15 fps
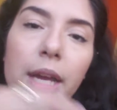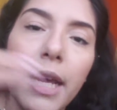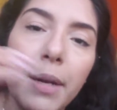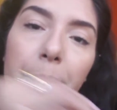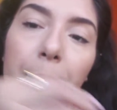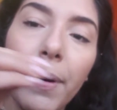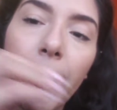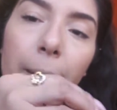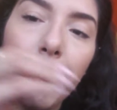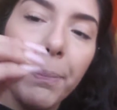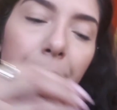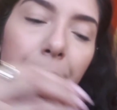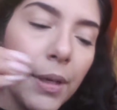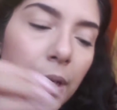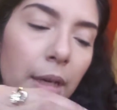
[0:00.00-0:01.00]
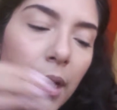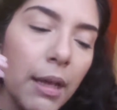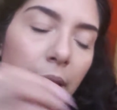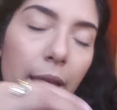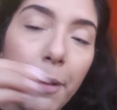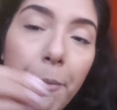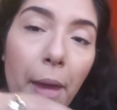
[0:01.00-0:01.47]
and pump
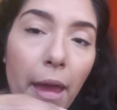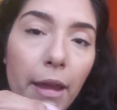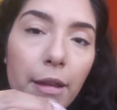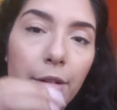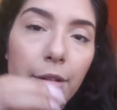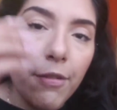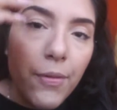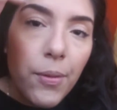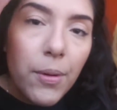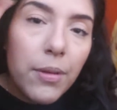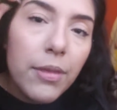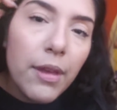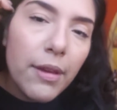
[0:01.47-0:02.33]
like back and forth.